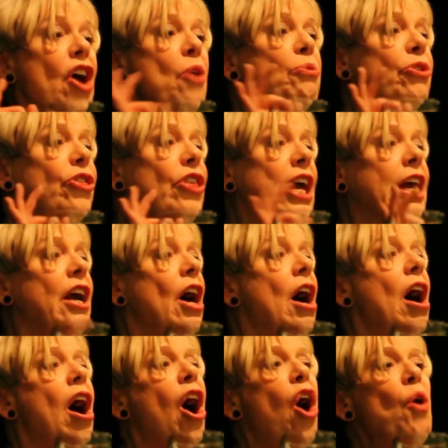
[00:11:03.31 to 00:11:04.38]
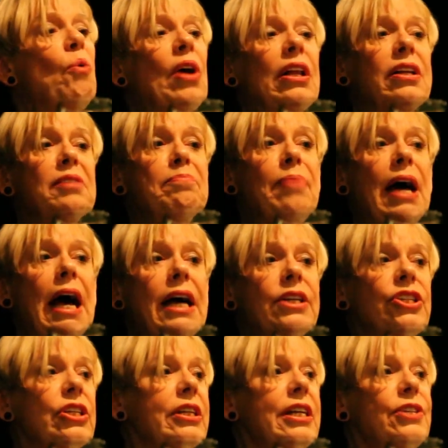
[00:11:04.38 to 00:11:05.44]
Don't think, oh, well,
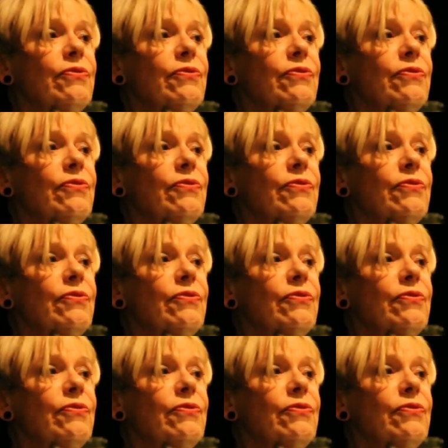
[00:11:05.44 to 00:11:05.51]
compassion